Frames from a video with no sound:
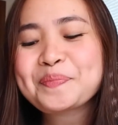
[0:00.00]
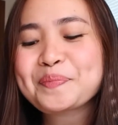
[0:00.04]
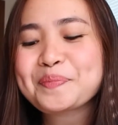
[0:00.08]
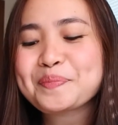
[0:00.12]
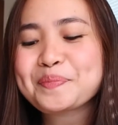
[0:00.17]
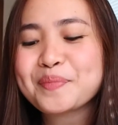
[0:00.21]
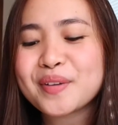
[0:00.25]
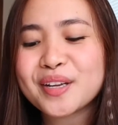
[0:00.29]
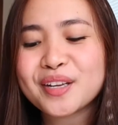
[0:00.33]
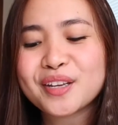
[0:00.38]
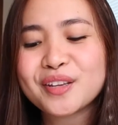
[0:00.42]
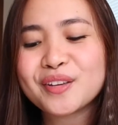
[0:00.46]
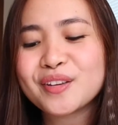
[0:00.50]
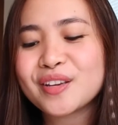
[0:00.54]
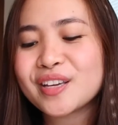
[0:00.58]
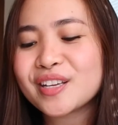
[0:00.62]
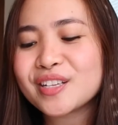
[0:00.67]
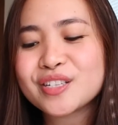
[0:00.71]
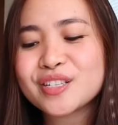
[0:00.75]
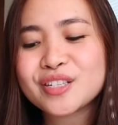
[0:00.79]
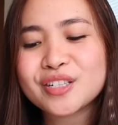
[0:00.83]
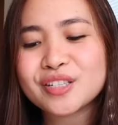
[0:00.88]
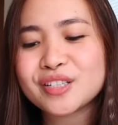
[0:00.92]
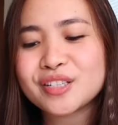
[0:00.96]
but you
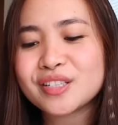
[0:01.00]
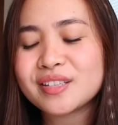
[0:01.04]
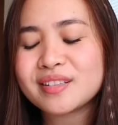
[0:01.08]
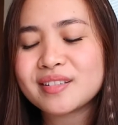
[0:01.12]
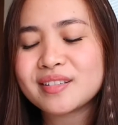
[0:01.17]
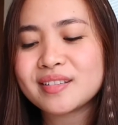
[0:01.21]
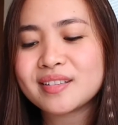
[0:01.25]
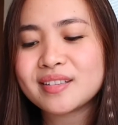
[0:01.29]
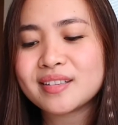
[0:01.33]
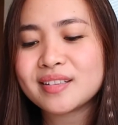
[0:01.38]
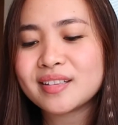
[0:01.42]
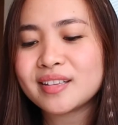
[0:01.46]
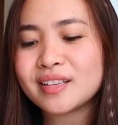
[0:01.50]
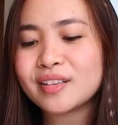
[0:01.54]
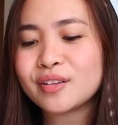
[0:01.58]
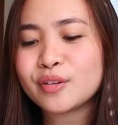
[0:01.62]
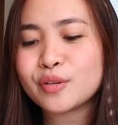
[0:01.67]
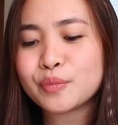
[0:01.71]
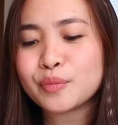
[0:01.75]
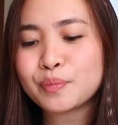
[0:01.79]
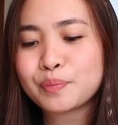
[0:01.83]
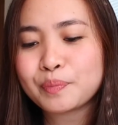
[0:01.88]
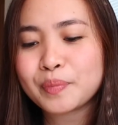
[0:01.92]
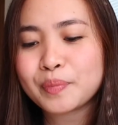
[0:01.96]
can just, you
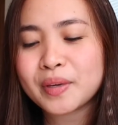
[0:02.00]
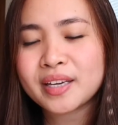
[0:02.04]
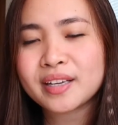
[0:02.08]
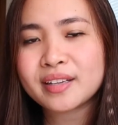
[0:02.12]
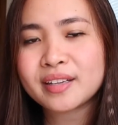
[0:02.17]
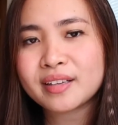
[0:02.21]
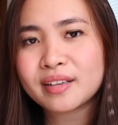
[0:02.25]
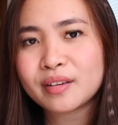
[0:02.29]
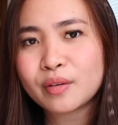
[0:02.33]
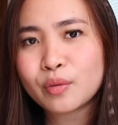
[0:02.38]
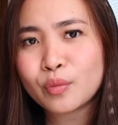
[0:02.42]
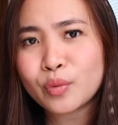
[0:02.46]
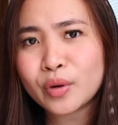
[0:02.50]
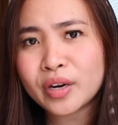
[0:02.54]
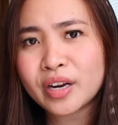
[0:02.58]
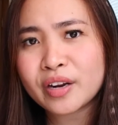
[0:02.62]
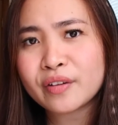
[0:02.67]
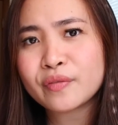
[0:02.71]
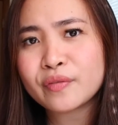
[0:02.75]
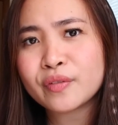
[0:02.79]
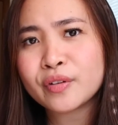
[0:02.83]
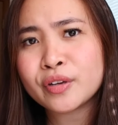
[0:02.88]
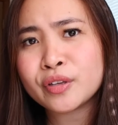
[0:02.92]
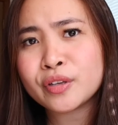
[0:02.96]
know, pick
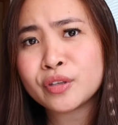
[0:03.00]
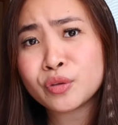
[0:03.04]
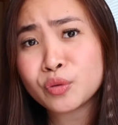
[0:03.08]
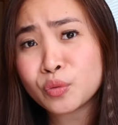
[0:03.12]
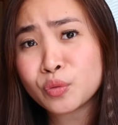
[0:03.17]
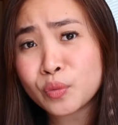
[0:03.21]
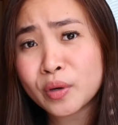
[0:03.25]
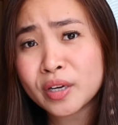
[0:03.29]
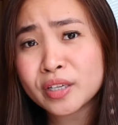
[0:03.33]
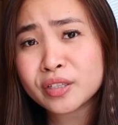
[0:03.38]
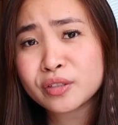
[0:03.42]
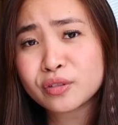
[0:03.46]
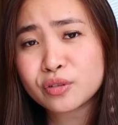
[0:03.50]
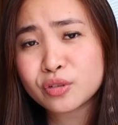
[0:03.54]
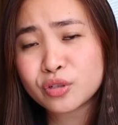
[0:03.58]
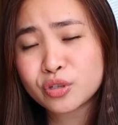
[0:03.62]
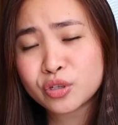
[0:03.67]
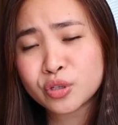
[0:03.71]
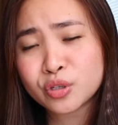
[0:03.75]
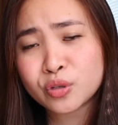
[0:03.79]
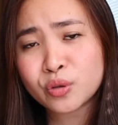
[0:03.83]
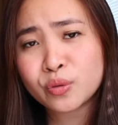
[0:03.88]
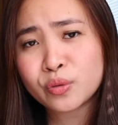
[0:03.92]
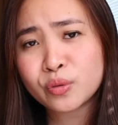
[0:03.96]
whatever you want to
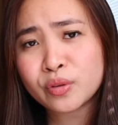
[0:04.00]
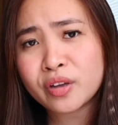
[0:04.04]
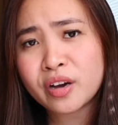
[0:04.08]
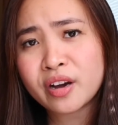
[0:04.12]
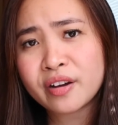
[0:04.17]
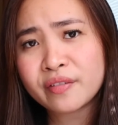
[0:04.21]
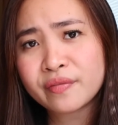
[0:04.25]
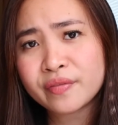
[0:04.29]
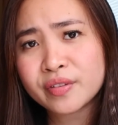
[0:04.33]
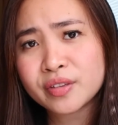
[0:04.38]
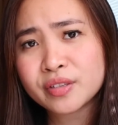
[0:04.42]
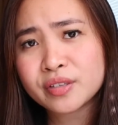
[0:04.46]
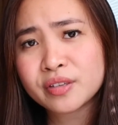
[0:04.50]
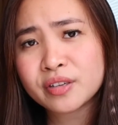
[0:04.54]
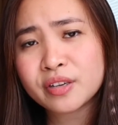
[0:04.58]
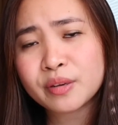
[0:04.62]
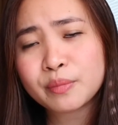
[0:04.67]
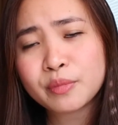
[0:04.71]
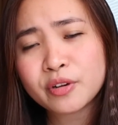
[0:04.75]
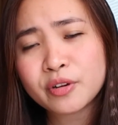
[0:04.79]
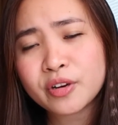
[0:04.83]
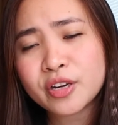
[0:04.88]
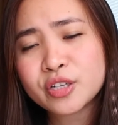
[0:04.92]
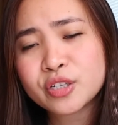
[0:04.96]
show the officer,
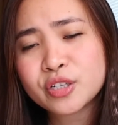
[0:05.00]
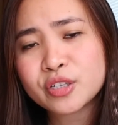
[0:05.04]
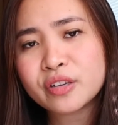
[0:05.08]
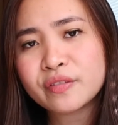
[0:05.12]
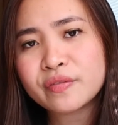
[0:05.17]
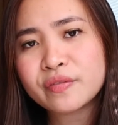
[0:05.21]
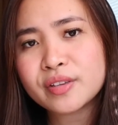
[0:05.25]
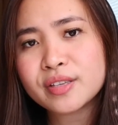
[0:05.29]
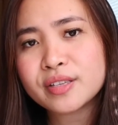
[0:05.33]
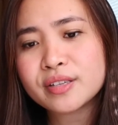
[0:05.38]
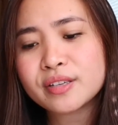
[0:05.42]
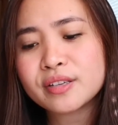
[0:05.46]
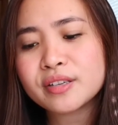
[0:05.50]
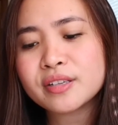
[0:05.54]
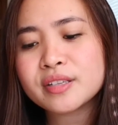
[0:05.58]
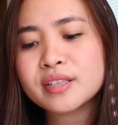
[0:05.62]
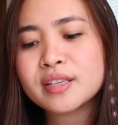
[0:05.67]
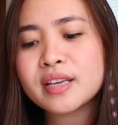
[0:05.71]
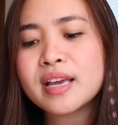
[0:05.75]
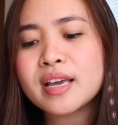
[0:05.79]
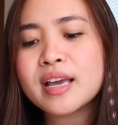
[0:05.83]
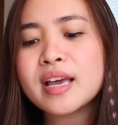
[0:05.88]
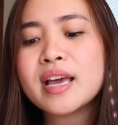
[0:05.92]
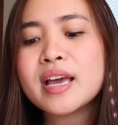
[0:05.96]
immigration officers,
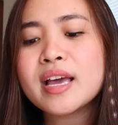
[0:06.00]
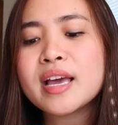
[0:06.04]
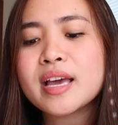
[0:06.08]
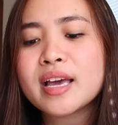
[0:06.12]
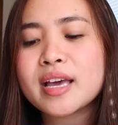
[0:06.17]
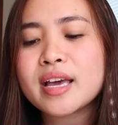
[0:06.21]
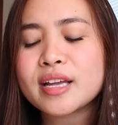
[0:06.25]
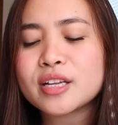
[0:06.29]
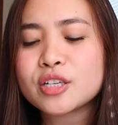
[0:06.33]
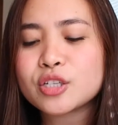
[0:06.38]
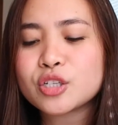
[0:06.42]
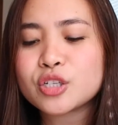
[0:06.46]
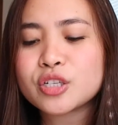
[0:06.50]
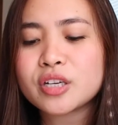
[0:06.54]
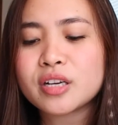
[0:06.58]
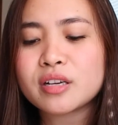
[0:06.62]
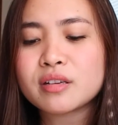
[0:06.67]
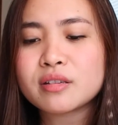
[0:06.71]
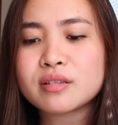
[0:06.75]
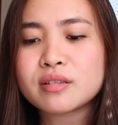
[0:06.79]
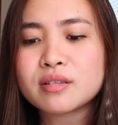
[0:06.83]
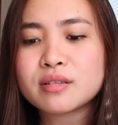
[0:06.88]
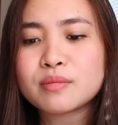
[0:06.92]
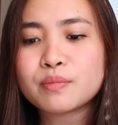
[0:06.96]
and
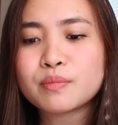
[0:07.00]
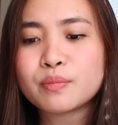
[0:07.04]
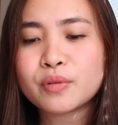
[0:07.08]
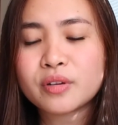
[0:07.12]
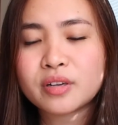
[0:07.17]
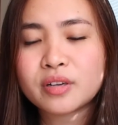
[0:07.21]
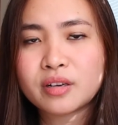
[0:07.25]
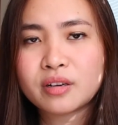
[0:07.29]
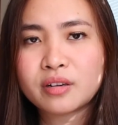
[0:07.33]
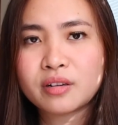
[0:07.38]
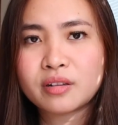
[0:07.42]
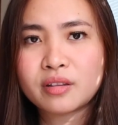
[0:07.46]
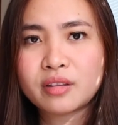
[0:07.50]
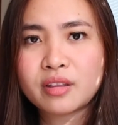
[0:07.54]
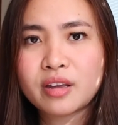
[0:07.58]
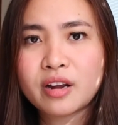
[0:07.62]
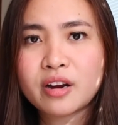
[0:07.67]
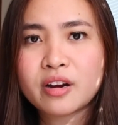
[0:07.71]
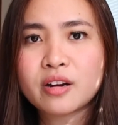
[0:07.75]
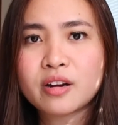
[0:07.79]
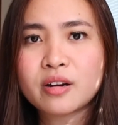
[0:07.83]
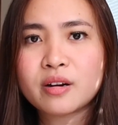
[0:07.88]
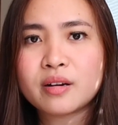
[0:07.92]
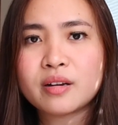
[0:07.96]
just put it on
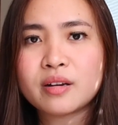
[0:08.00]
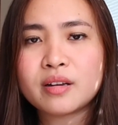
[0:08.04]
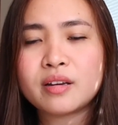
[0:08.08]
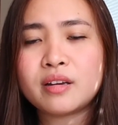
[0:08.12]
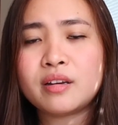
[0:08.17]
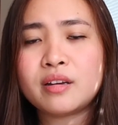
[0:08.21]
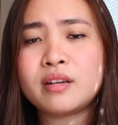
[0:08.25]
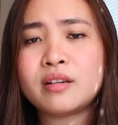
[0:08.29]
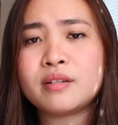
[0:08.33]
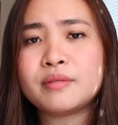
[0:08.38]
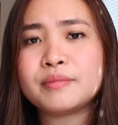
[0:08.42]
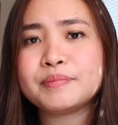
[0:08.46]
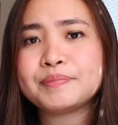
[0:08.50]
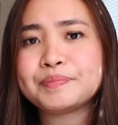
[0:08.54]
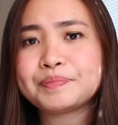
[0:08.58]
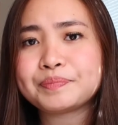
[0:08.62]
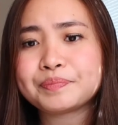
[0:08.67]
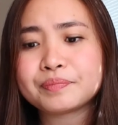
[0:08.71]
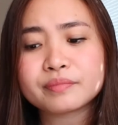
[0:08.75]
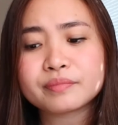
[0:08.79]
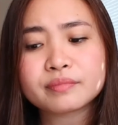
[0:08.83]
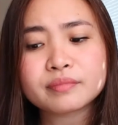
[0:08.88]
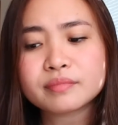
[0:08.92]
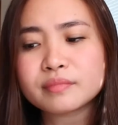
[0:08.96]
there, and
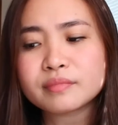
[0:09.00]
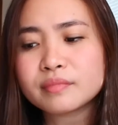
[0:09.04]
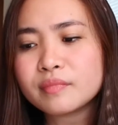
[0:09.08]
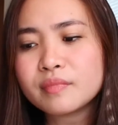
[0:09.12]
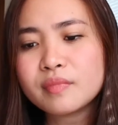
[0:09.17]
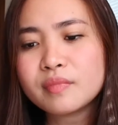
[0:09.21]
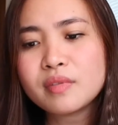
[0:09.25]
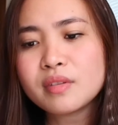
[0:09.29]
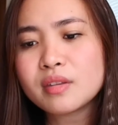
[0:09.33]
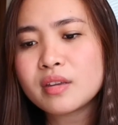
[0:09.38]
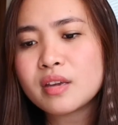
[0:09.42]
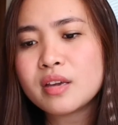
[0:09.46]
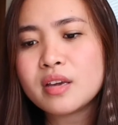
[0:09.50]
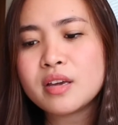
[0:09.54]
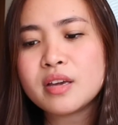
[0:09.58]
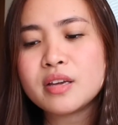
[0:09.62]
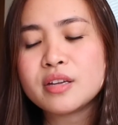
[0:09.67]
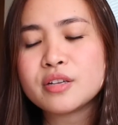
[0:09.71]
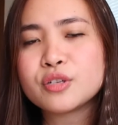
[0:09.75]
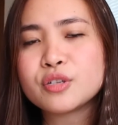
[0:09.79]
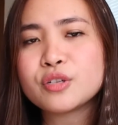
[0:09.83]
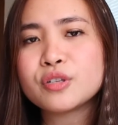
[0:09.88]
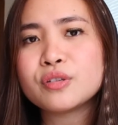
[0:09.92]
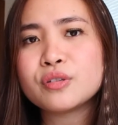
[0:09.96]

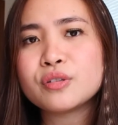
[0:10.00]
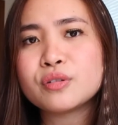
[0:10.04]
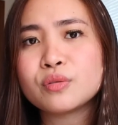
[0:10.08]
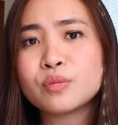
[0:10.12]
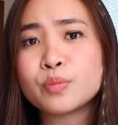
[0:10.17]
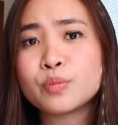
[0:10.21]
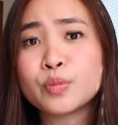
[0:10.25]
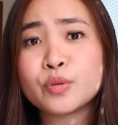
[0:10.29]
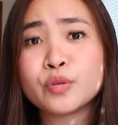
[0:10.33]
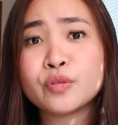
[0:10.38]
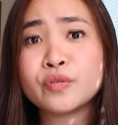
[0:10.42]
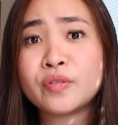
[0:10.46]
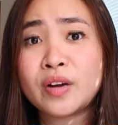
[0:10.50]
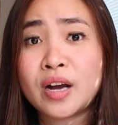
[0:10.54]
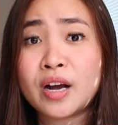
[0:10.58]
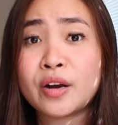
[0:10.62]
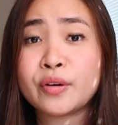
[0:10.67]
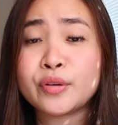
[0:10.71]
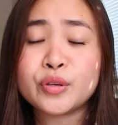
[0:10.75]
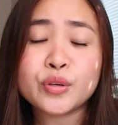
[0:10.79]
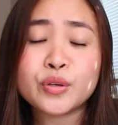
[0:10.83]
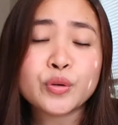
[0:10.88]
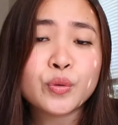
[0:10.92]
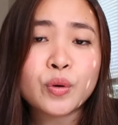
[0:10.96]
just to prove how
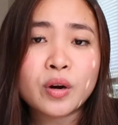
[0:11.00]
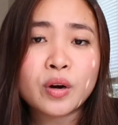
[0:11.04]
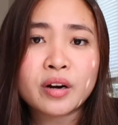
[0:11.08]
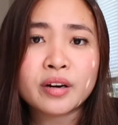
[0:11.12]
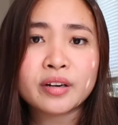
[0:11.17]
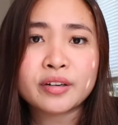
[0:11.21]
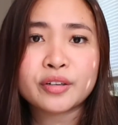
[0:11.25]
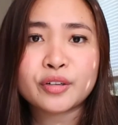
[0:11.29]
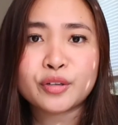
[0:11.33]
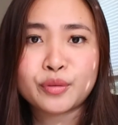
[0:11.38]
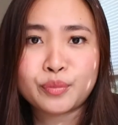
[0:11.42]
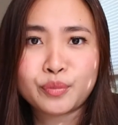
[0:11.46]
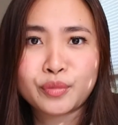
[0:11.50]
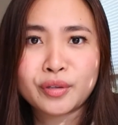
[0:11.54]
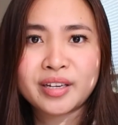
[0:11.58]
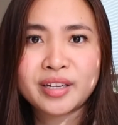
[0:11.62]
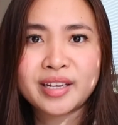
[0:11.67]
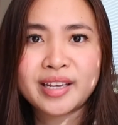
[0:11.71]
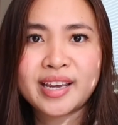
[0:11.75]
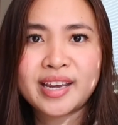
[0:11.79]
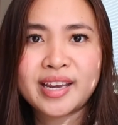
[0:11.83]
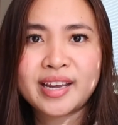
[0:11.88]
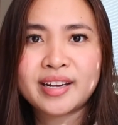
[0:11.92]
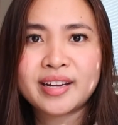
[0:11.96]
you are
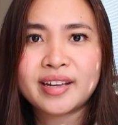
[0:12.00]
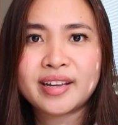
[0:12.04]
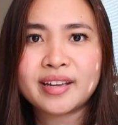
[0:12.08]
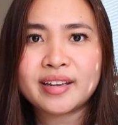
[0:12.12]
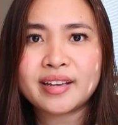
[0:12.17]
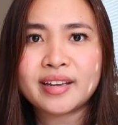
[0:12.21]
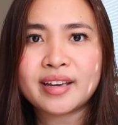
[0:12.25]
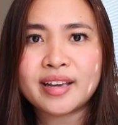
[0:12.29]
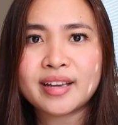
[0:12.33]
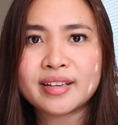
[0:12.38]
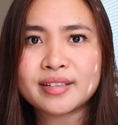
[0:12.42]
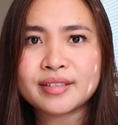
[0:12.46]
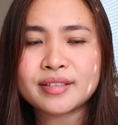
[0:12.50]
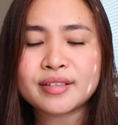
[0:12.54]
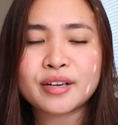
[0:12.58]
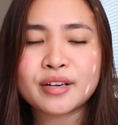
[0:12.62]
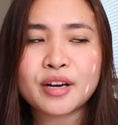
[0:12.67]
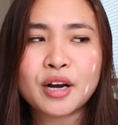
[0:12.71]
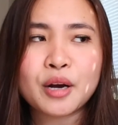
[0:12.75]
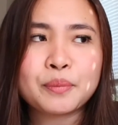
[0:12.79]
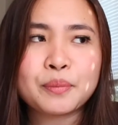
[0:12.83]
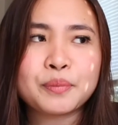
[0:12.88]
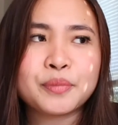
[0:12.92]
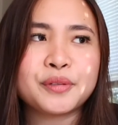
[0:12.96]
communicating as a
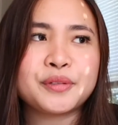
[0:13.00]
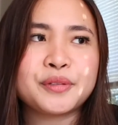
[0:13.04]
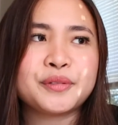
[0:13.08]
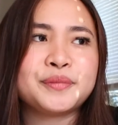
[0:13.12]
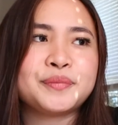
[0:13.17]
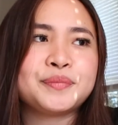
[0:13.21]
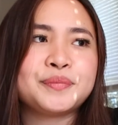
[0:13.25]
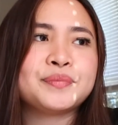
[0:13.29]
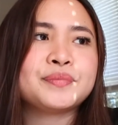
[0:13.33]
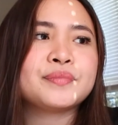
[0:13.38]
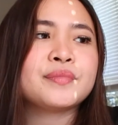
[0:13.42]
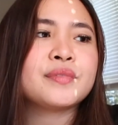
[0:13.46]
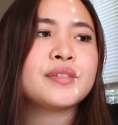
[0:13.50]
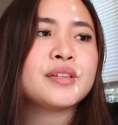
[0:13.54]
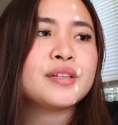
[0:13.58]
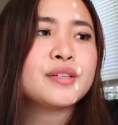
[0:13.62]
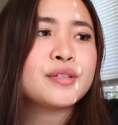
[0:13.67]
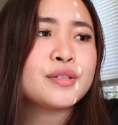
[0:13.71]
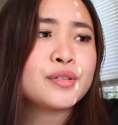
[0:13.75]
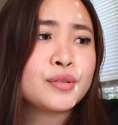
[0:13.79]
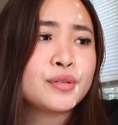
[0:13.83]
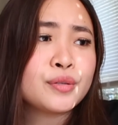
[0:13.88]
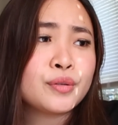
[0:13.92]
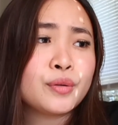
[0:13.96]
couple.
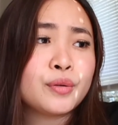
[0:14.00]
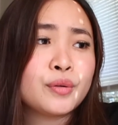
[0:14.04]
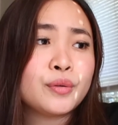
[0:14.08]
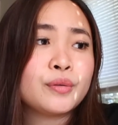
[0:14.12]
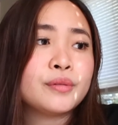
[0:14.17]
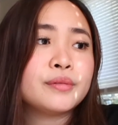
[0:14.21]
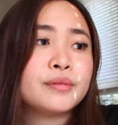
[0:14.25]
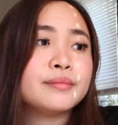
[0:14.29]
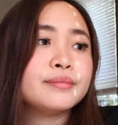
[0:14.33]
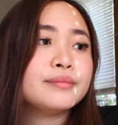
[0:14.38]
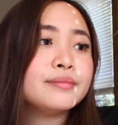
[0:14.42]
So